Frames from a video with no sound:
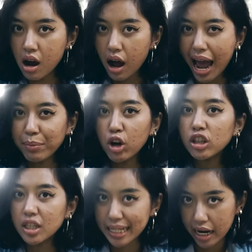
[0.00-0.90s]
I'm not
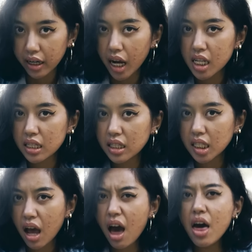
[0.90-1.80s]
done yet.
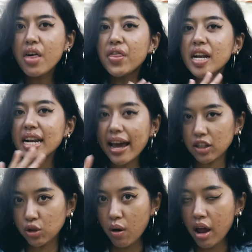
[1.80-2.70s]
The
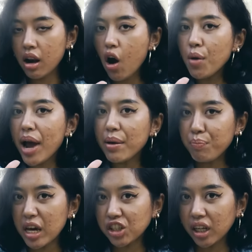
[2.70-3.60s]
next one on my
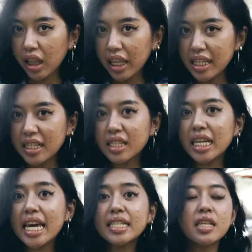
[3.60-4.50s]
mission list
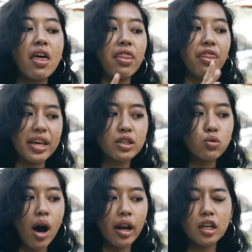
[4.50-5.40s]
is this
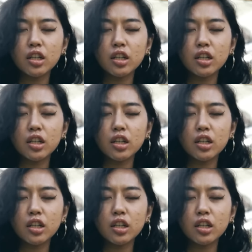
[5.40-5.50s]
one,